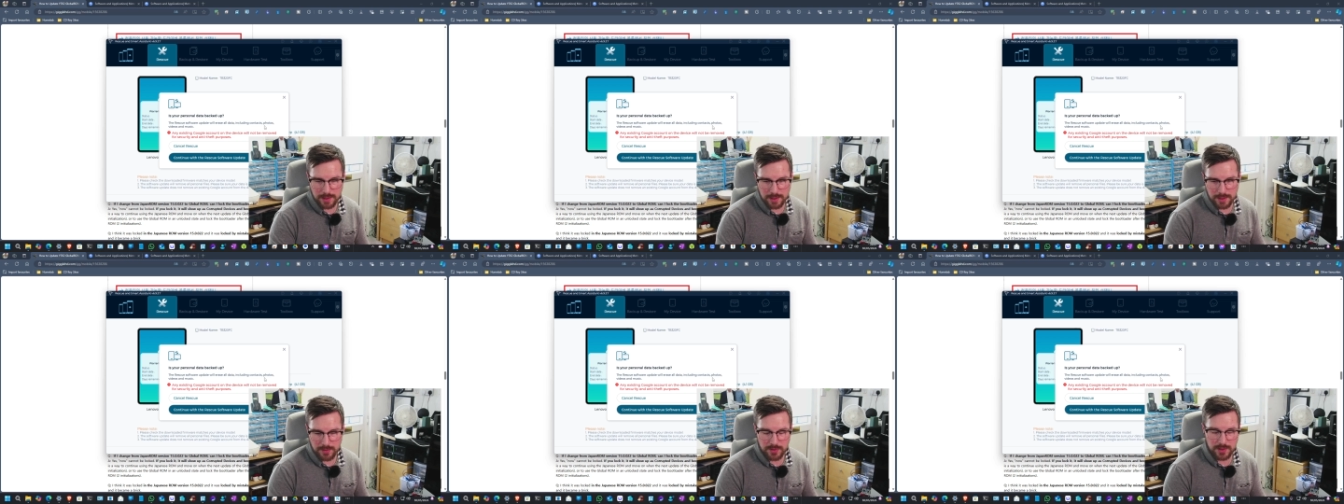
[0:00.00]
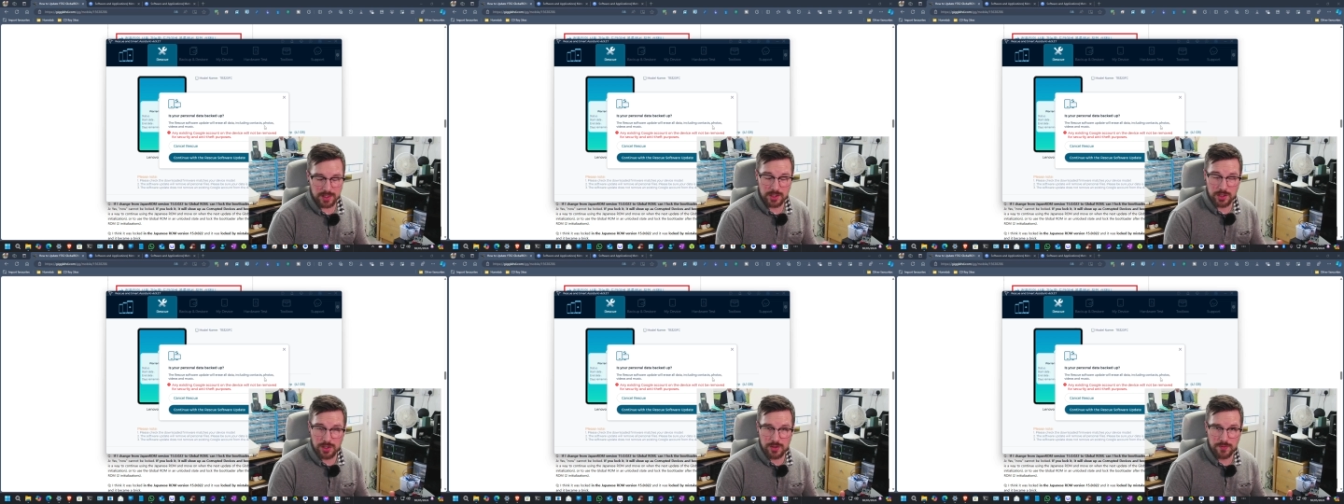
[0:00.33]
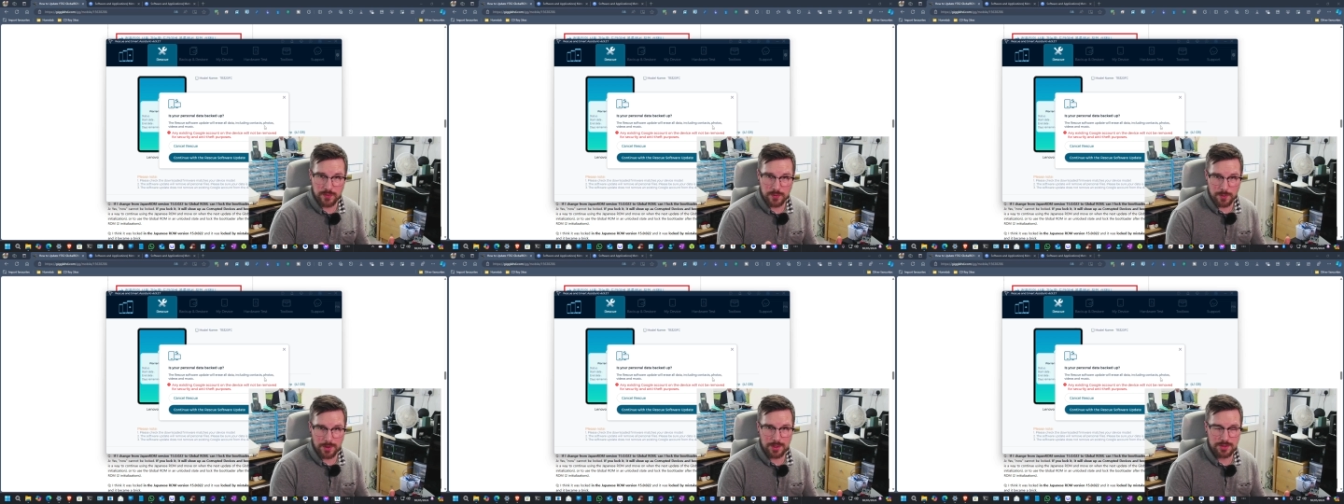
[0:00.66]
thank you for
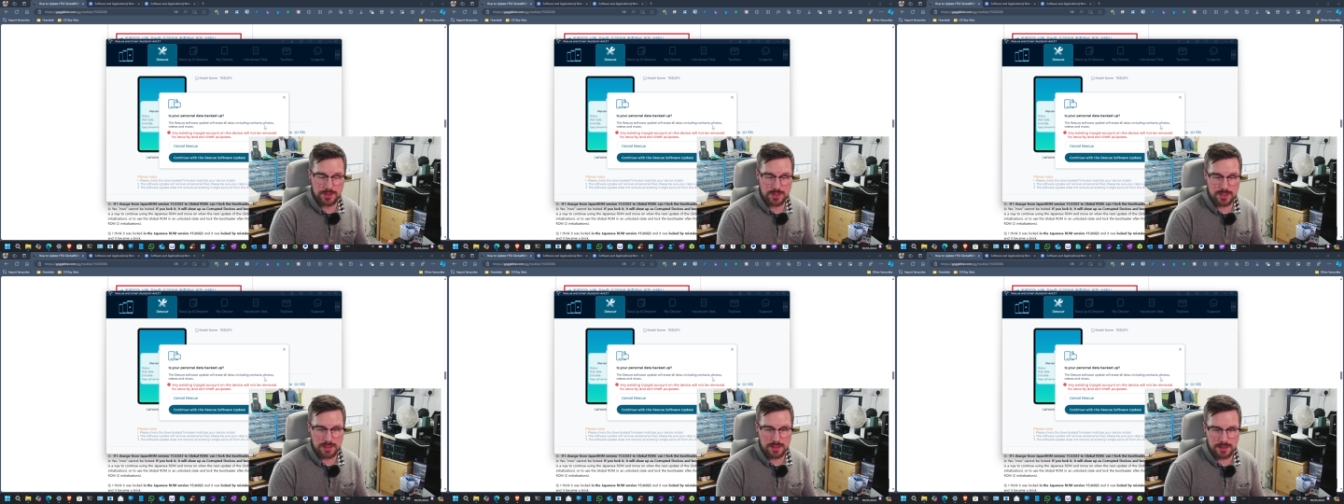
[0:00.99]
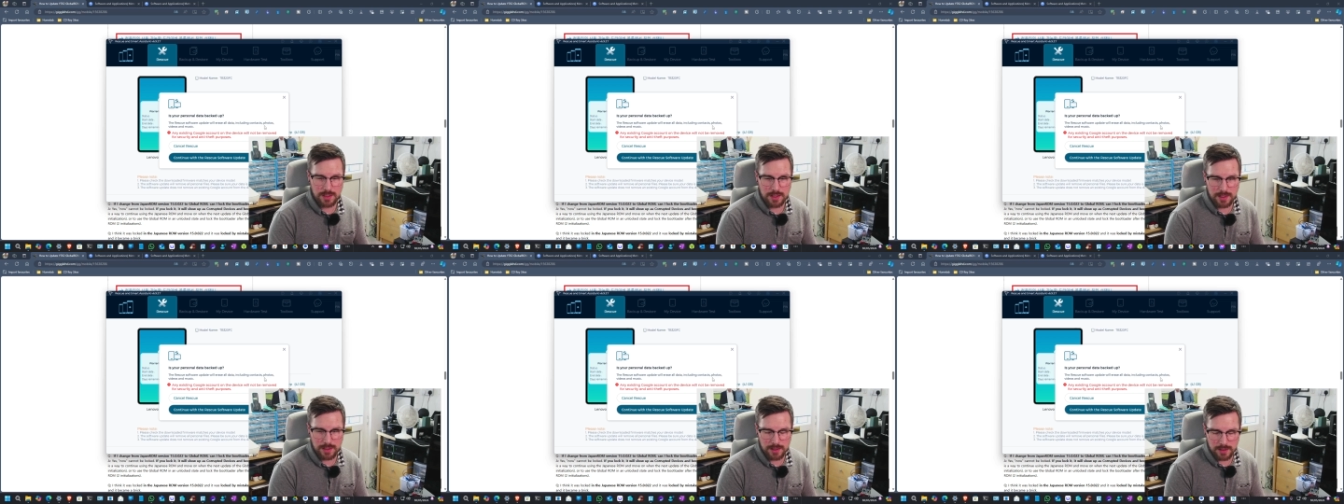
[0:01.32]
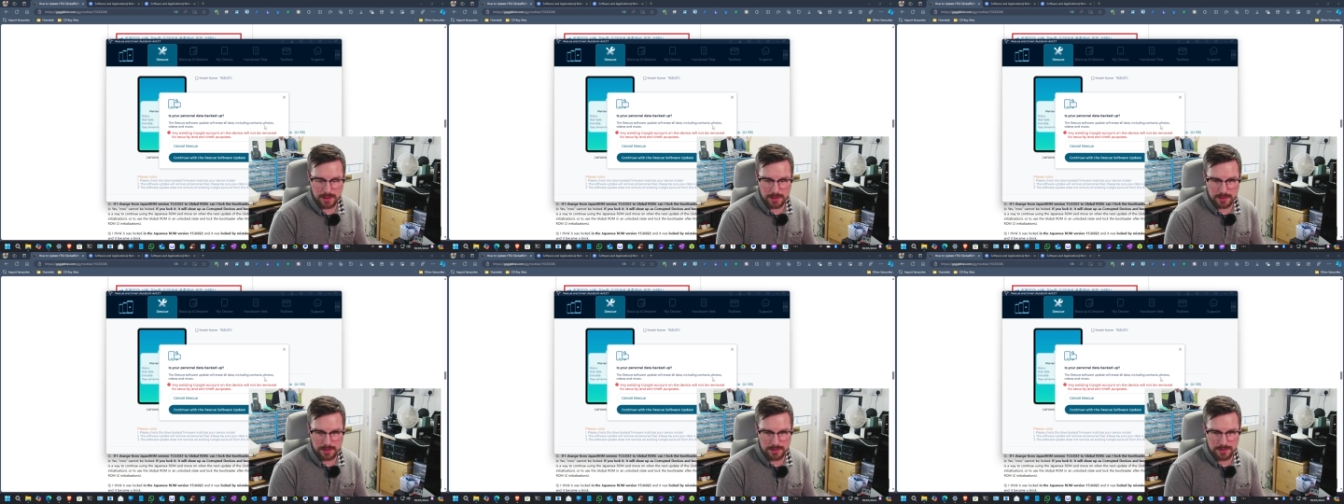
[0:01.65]
watching.
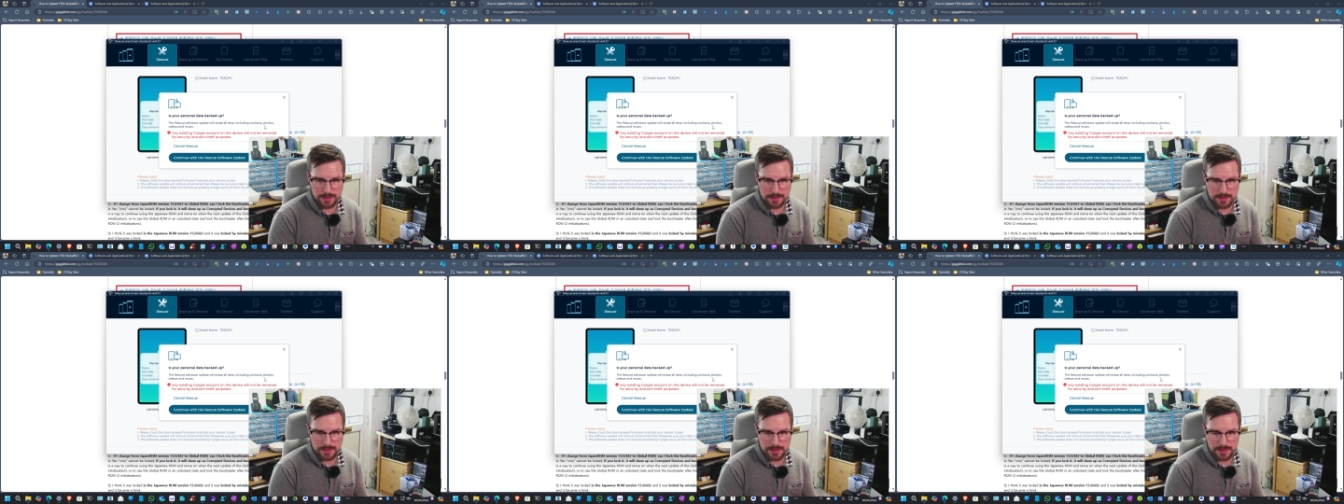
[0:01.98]
And